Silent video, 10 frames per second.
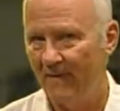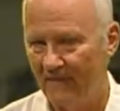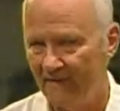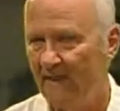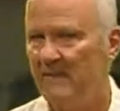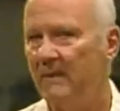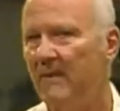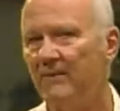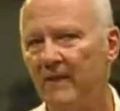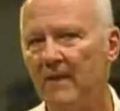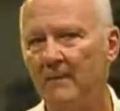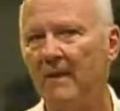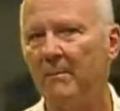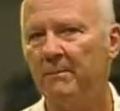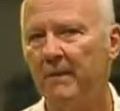That seems to be the
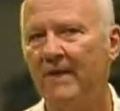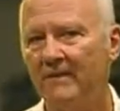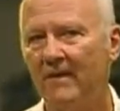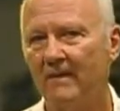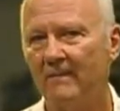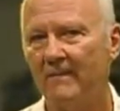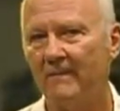fundamental piece here.